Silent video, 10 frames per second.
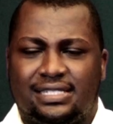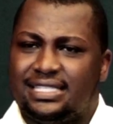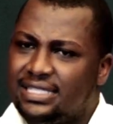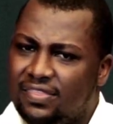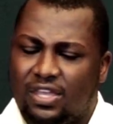
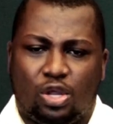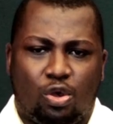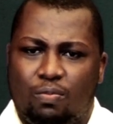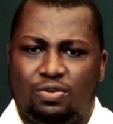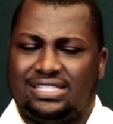These are the
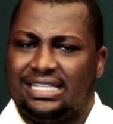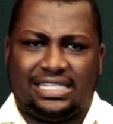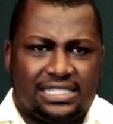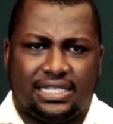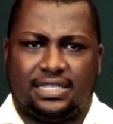global
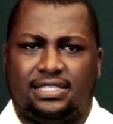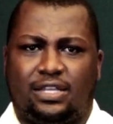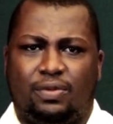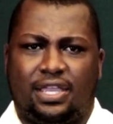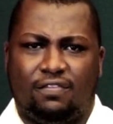statistics that
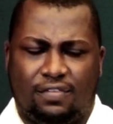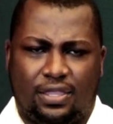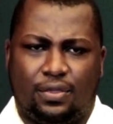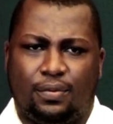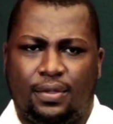we're giving
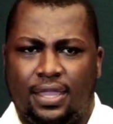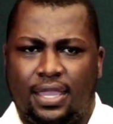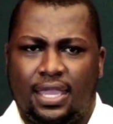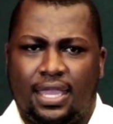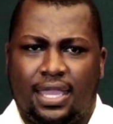you.
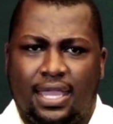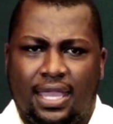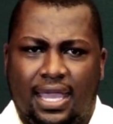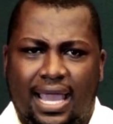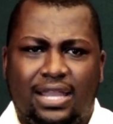
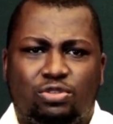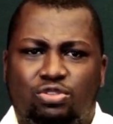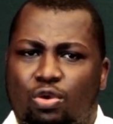And also